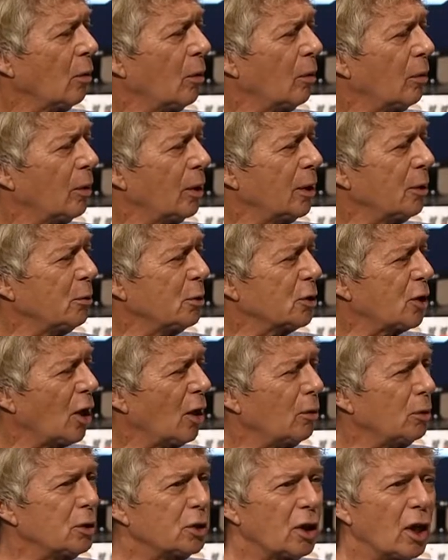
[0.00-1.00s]
well, he was
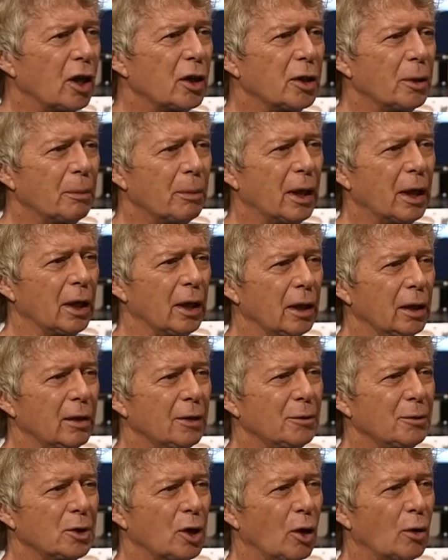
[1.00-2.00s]
always on the money.
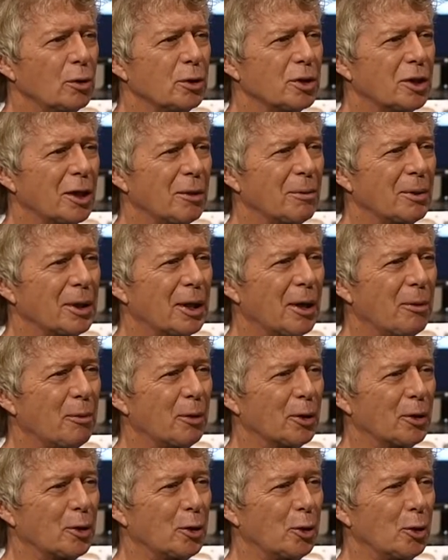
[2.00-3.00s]
He was mm -hmm. always coming up
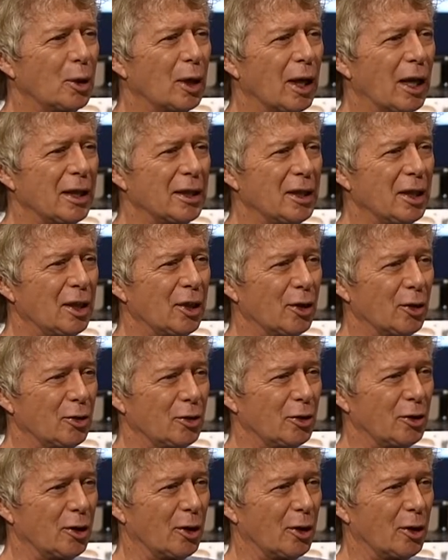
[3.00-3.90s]
with cool ideas.